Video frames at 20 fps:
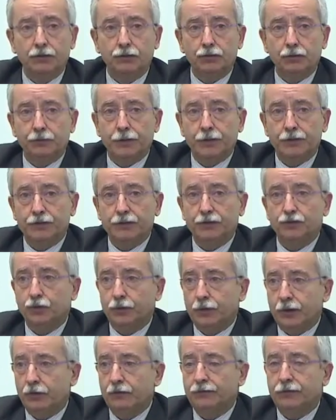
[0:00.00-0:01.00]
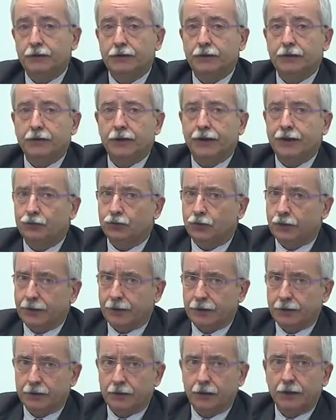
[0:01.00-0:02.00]
to patients without VTE, and we
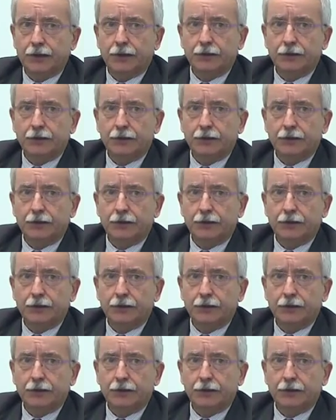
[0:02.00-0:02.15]
can